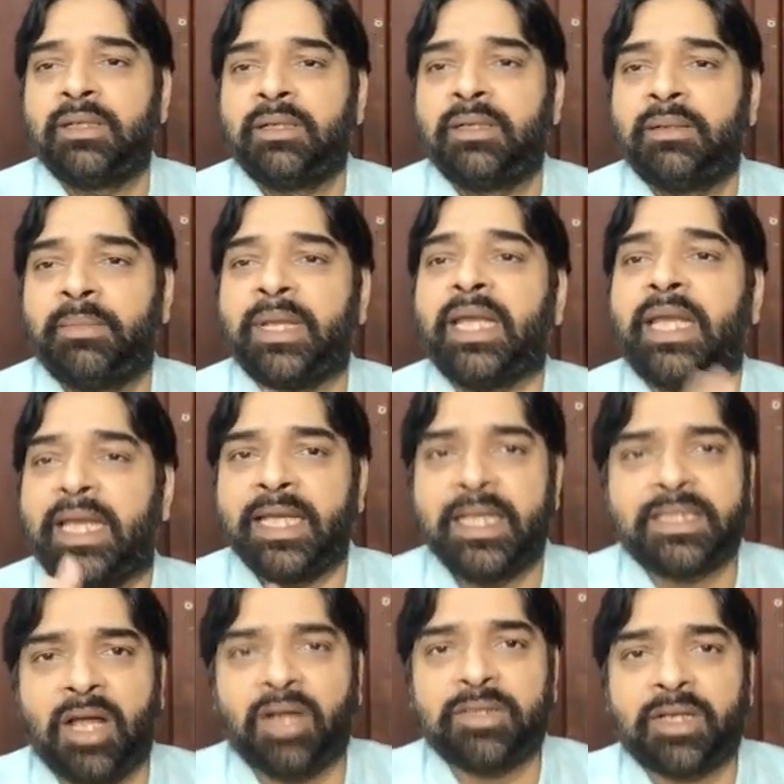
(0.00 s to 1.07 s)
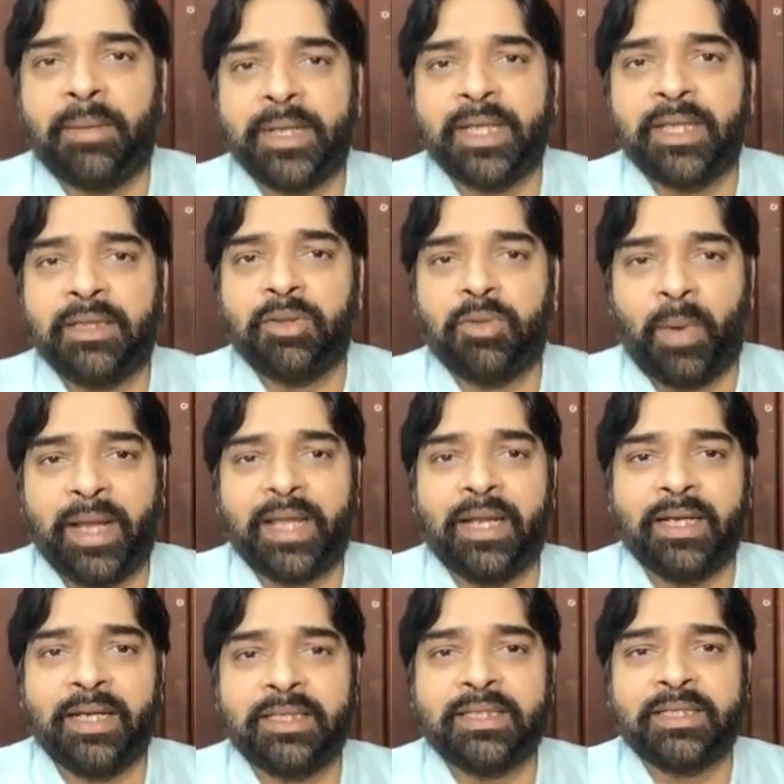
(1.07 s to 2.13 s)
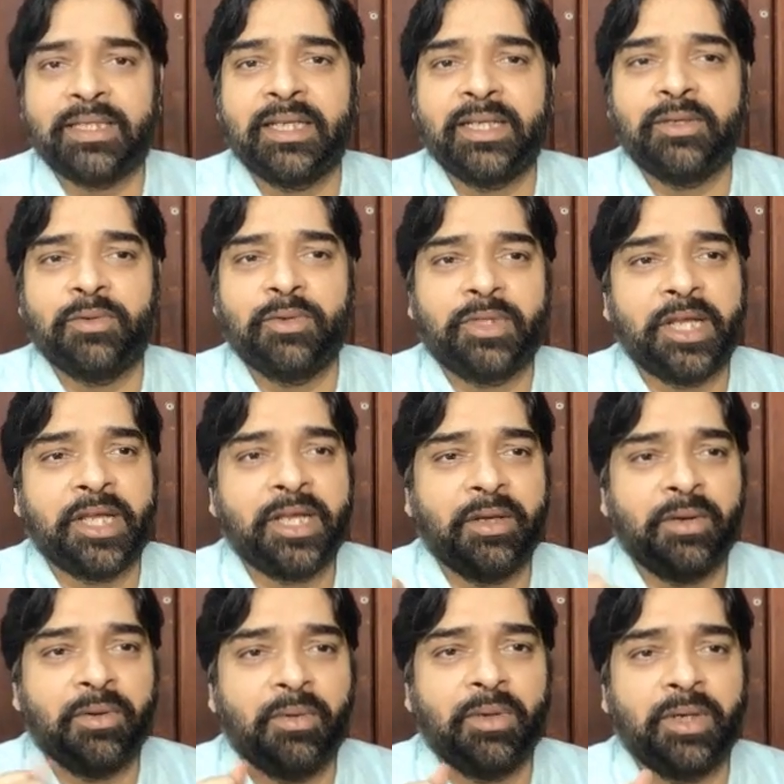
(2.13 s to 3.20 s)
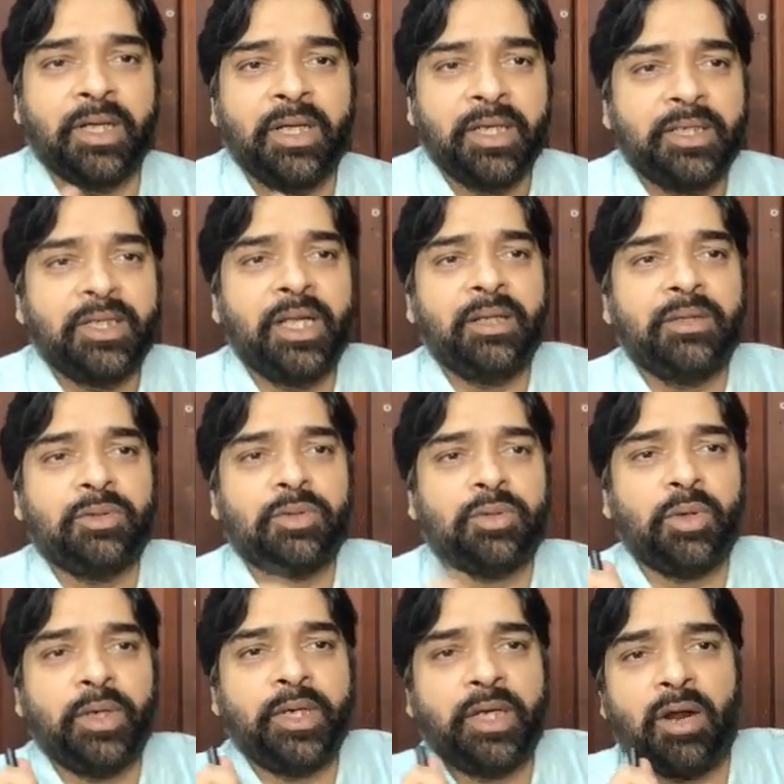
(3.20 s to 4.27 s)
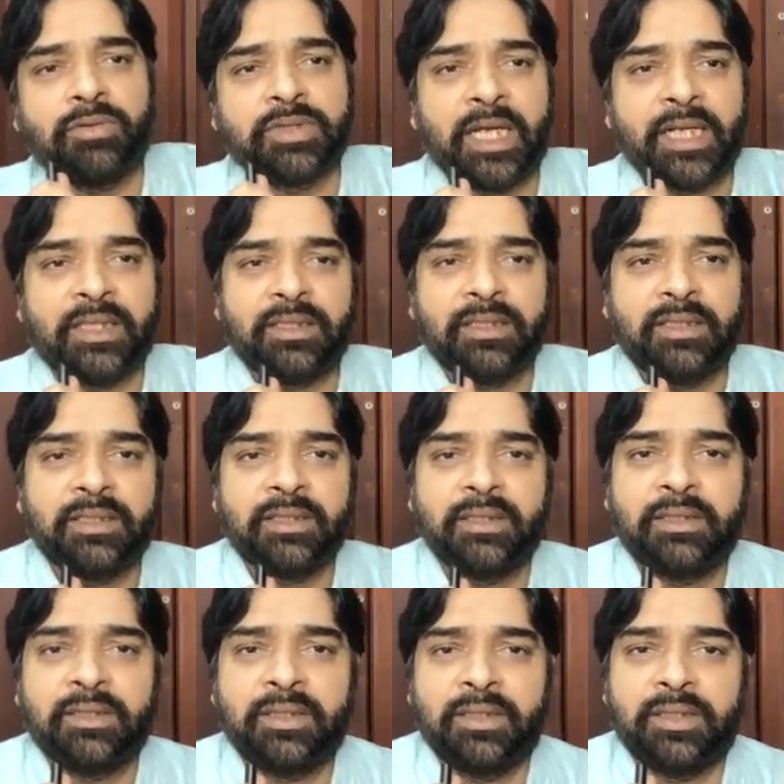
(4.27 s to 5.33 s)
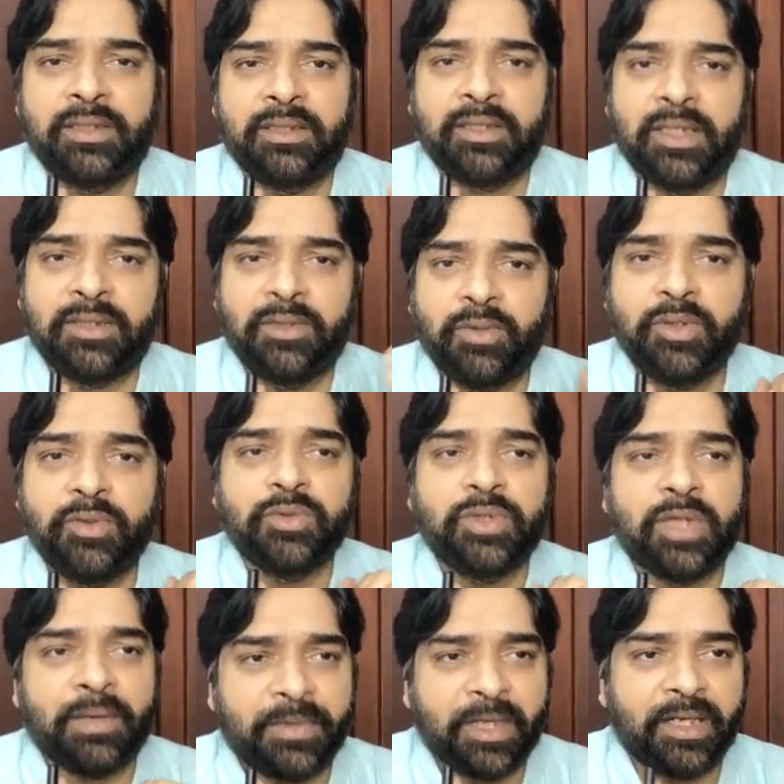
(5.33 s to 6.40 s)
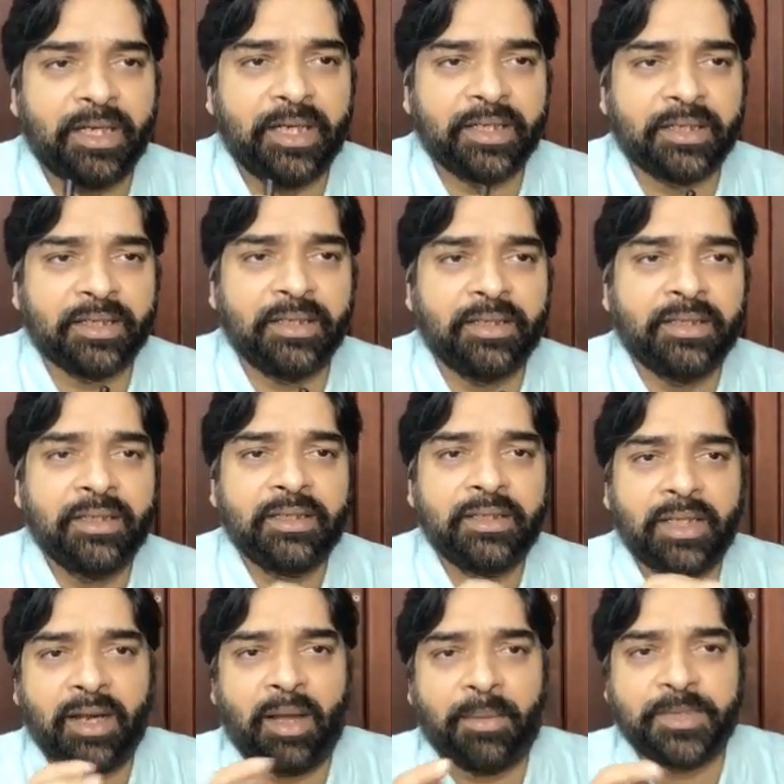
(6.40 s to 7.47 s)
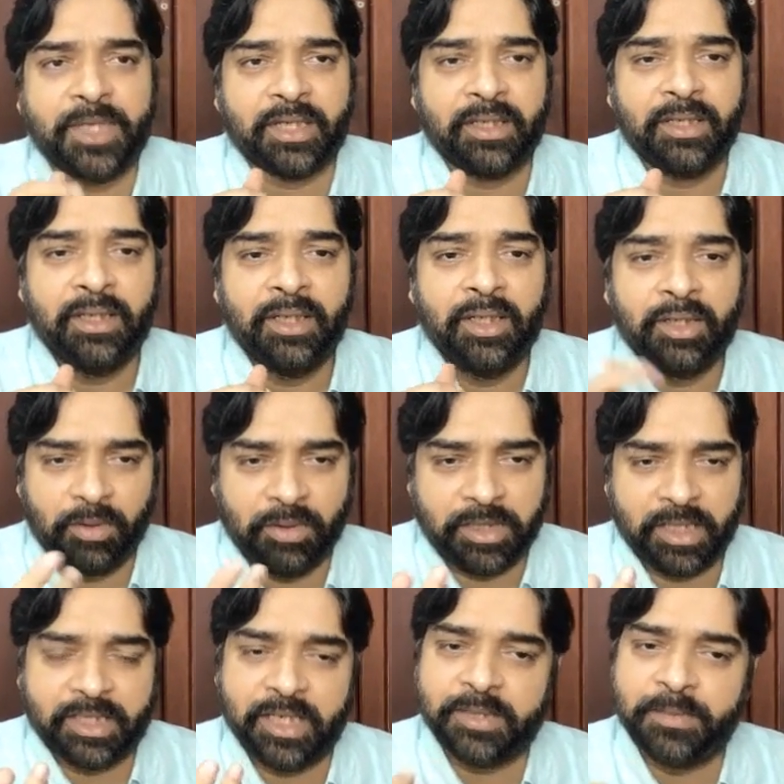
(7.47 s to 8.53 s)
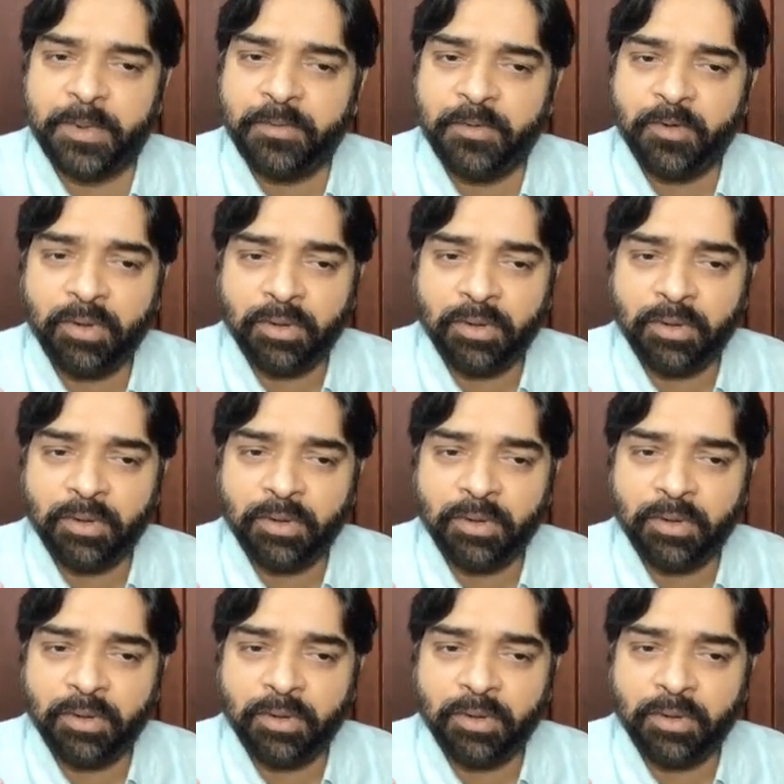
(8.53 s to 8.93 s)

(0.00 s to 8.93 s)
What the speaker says: Why A is not coming? So why unnecessary you are taking word? Throw it outside. There is no use of that letter, no? That object. So you'll say 6P4.